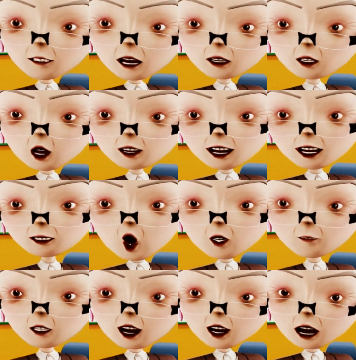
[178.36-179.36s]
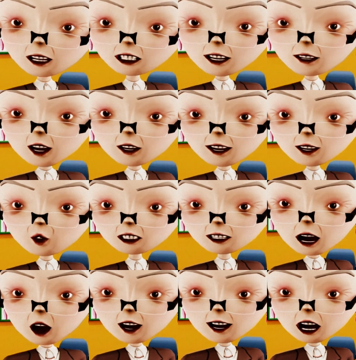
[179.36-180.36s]
Providing comprehensive
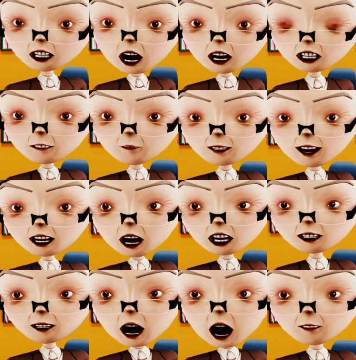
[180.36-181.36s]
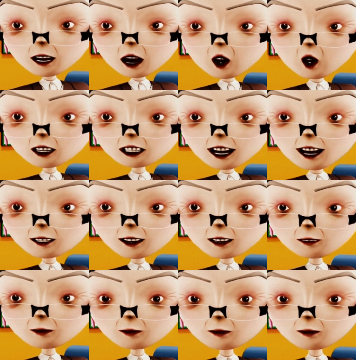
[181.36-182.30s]
reviews to the assessment is a step towards it.